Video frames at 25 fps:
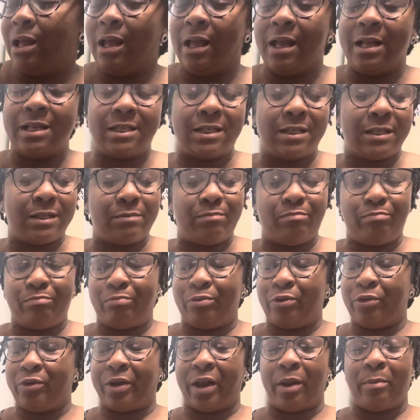It's
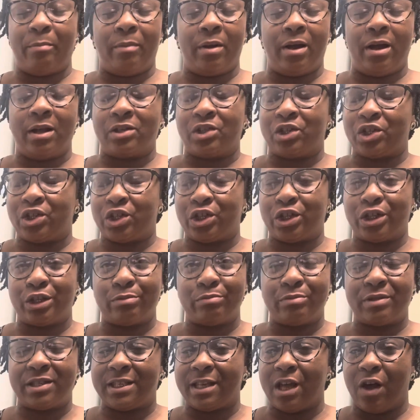pretty much
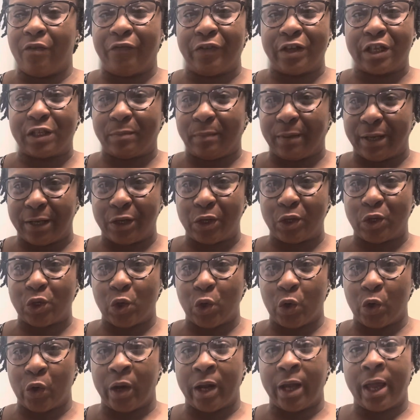
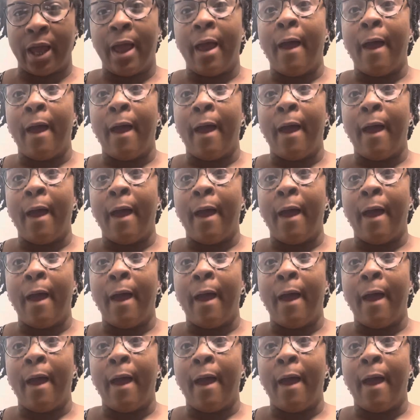self-explanatory,